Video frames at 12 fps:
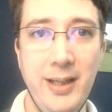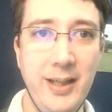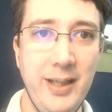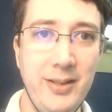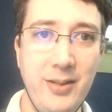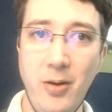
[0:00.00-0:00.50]

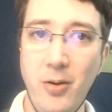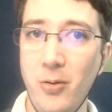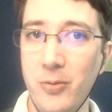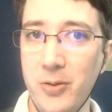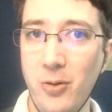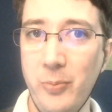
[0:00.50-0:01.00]
It's a
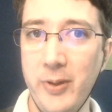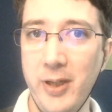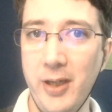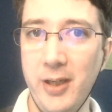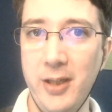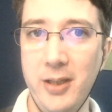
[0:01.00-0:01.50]
hot
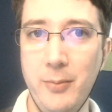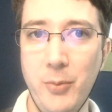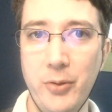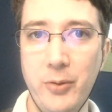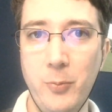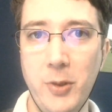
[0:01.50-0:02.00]
topic in the
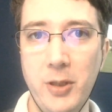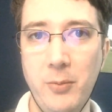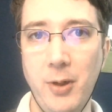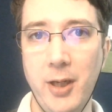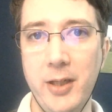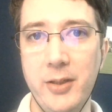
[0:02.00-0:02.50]
modern
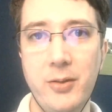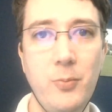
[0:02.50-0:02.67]
workplace.